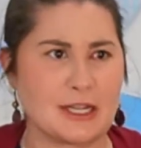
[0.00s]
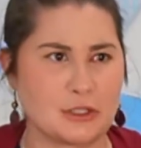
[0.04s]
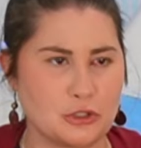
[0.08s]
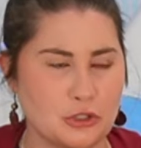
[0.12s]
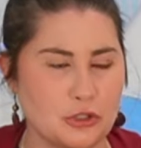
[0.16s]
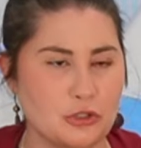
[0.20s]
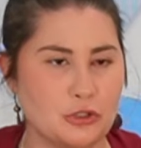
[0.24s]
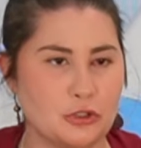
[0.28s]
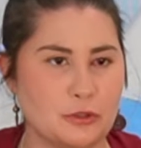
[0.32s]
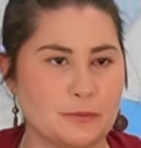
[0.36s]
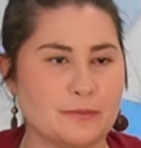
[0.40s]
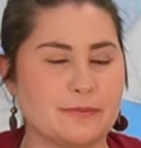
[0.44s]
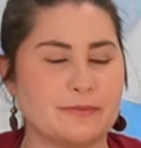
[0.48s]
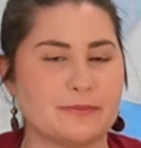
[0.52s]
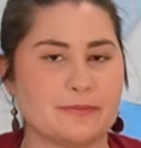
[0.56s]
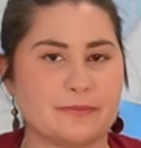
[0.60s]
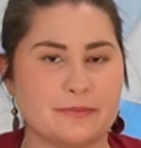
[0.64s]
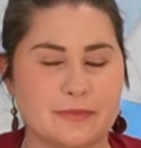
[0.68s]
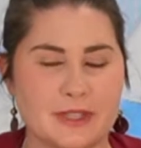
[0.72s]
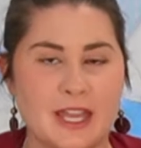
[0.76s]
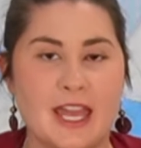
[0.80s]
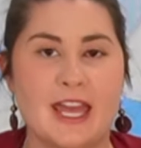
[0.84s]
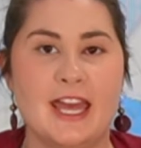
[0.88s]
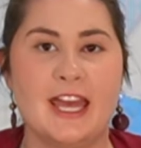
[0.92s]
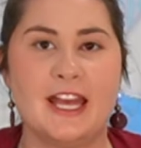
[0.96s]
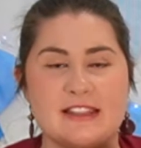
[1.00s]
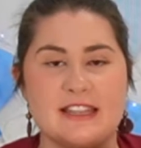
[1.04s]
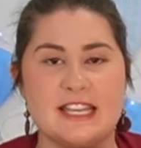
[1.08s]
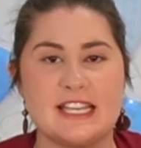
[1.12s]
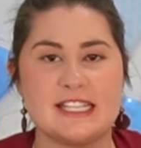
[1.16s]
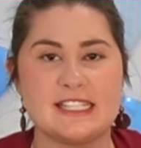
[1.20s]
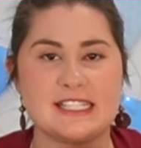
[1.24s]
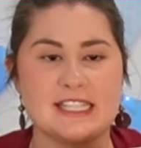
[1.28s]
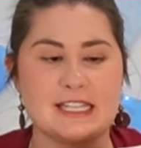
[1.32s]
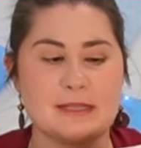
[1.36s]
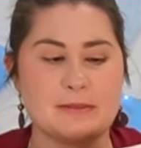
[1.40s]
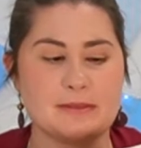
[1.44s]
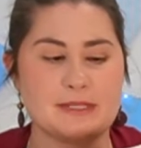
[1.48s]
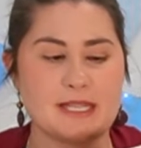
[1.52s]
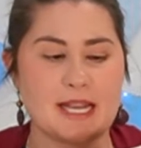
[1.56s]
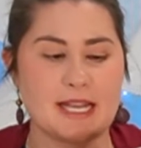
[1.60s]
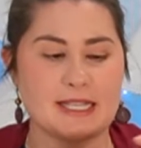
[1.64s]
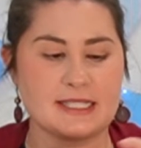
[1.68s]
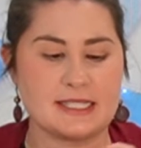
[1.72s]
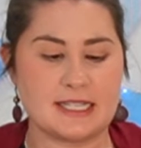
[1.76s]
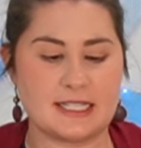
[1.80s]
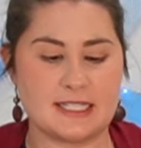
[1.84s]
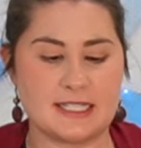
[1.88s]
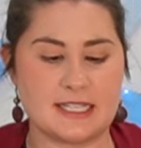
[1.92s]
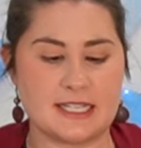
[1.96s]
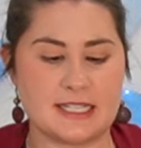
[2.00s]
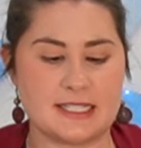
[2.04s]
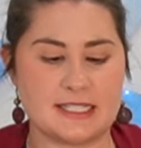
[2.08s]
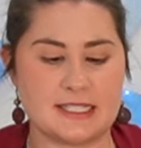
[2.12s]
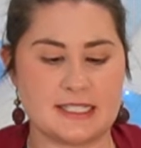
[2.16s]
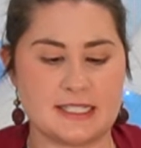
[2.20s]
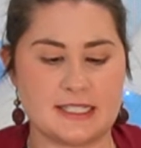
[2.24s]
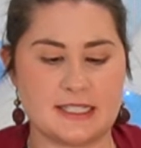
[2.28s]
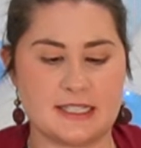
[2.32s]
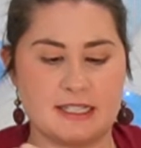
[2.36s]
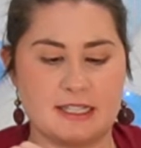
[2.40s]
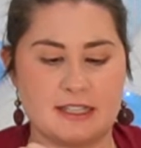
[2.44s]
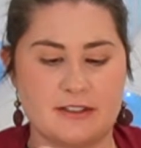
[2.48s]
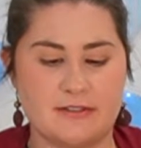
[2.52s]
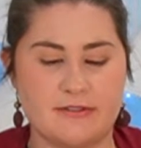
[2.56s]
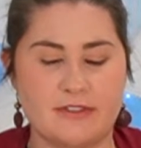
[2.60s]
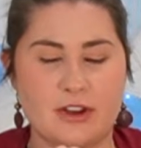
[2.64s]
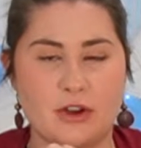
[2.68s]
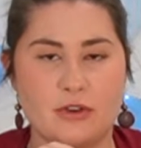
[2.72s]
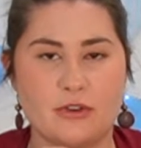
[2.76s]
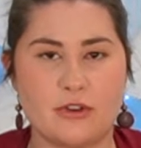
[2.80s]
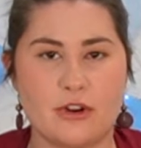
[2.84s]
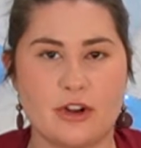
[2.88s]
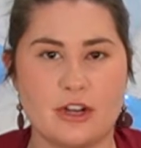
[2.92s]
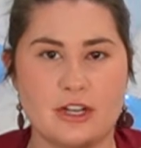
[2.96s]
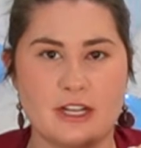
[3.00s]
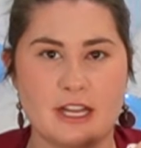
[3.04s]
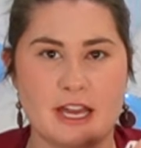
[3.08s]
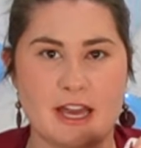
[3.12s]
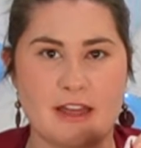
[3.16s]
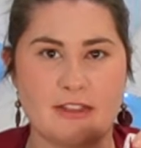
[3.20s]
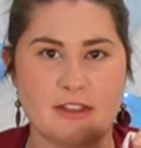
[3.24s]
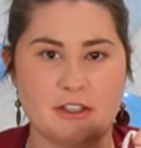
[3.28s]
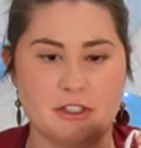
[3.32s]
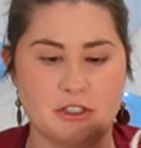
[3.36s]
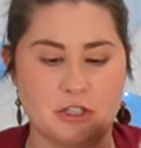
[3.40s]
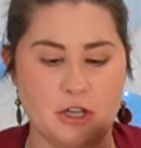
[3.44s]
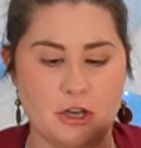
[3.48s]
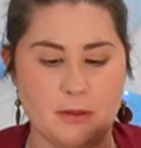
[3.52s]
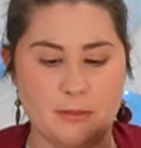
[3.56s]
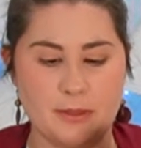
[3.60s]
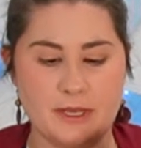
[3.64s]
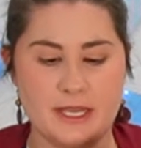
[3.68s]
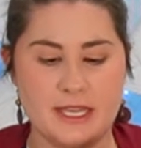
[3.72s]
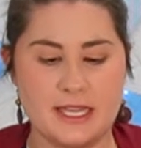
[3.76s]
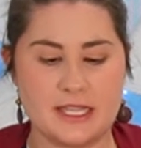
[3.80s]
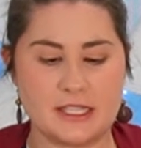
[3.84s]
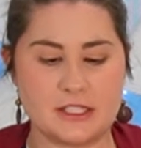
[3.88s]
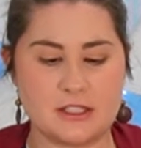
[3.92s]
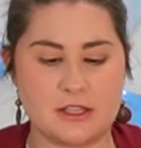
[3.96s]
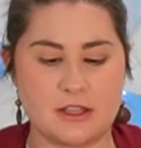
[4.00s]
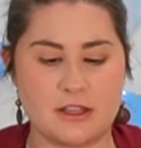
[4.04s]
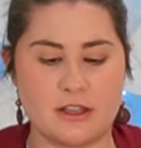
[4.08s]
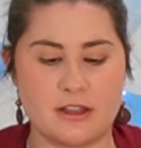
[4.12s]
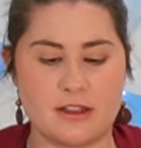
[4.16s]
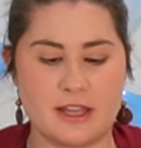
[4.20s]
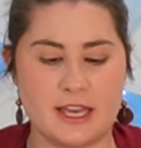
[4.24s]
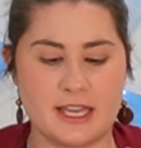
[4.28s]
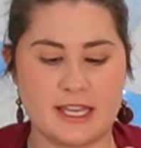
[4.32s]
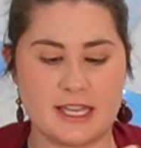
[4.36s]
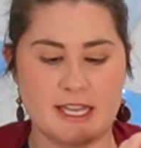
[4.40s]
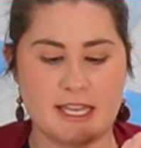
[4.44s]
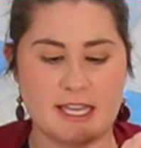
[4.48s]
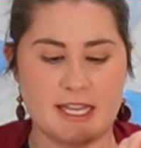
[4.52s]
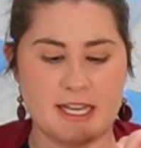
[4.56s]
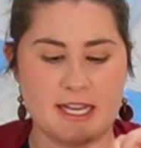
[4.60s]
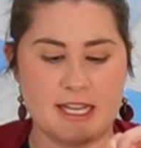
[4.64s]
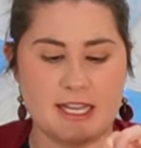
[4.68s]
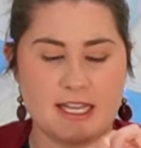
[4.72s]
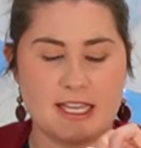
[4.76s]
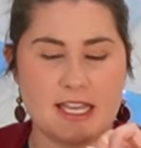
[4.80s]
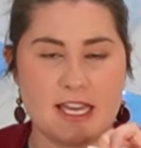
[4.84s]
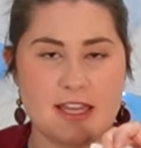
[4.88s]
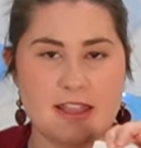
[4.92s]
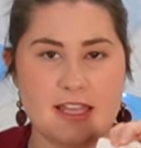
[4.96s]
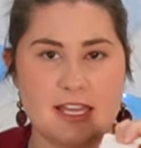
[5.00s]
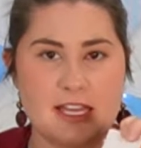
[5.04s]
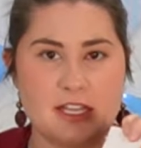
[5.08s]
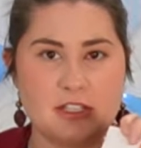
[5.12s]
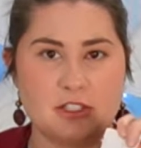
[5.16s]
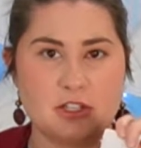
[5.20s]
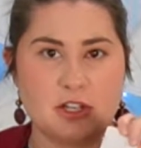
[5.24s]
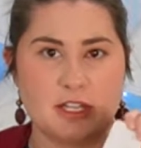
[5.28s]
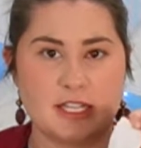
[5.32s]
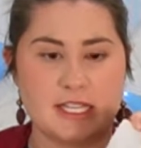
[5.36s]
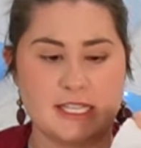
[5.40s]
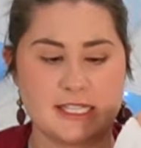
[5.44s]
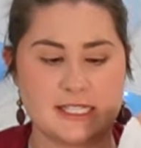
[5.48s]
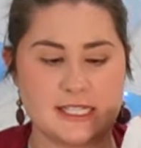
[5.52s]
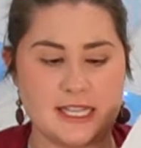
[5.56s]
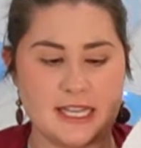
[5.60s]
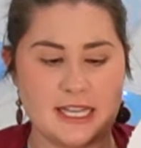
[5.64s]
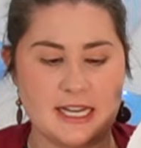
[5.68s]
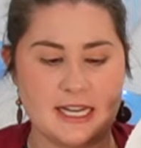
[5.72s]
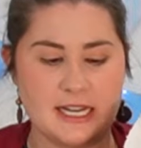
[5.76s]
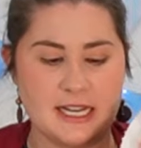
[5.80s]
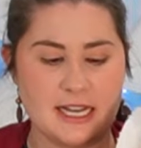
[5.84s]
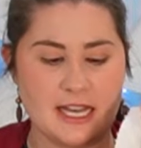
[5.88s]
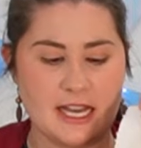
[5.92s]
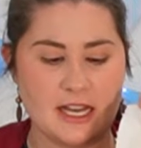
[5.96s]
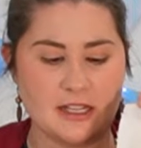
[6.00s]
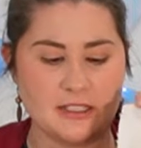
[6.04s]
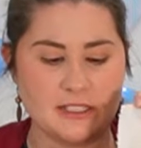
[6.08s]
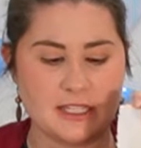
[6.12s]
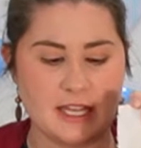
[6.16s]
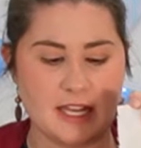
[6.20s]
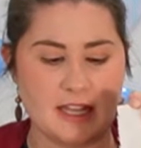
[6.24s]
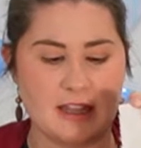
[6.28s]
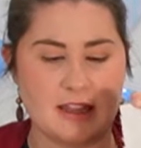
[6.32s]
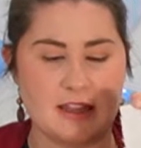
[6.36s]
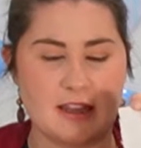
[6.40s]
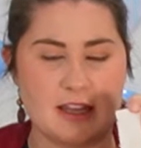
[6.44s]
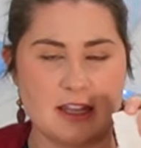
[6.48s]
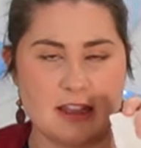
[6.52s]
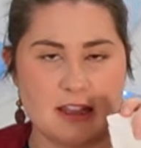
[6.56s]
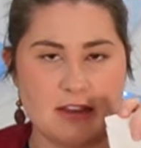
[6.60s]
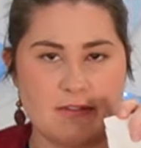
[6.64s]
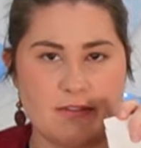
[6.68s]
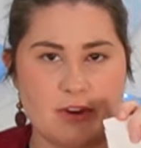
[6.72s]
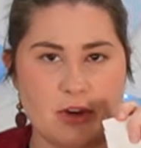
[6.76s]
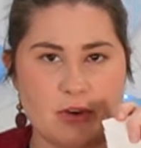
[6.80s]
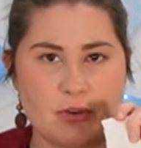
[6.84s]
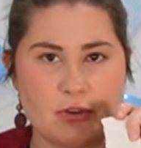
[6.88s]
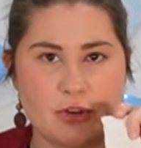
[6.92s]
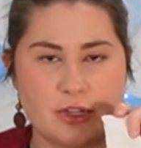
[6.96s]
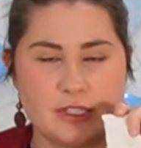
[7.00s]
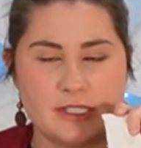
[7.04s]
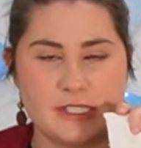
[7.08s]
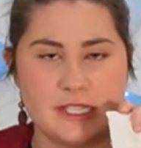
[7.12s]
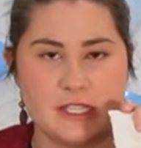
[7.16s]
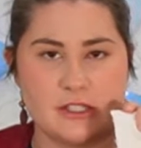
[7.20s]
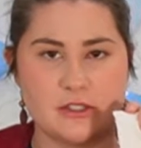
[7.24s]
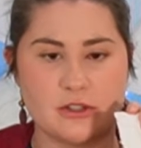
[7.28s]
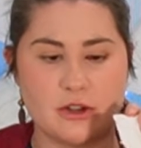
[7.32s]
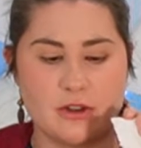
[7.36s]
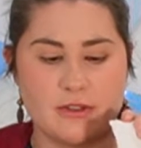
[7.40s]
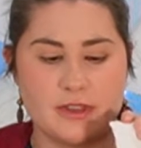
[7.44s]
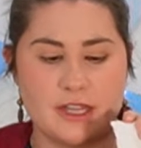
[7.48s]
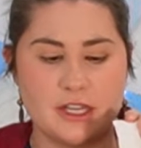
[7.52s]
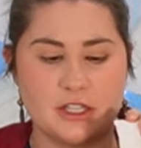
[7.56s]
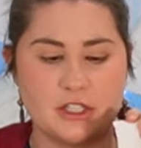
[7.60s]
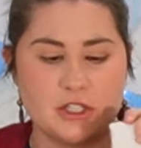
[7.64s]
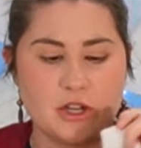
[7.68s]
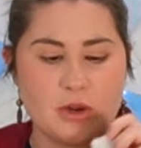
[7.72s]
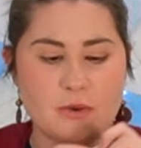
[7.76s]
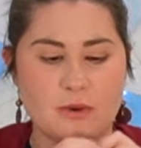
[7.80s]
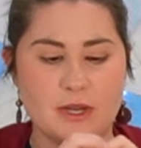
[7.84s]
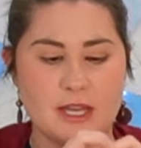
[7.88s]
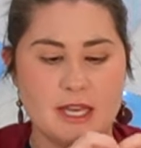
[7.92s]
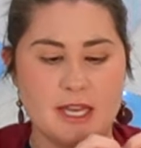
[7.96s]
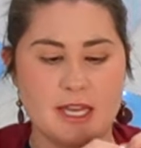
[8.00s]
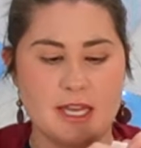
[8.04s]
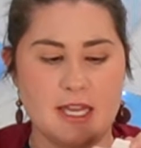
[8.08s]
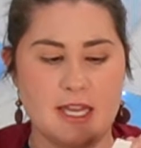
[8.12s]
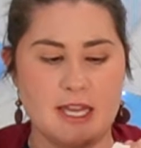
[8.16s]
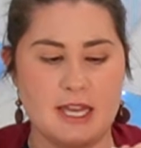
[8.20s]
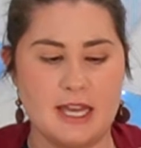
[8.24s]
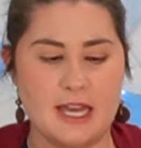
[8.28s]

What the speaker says: too. These sleep sacks are just velcroed at the top here so that they can get their dollies in and out, and then the velcro sits on their shoulder,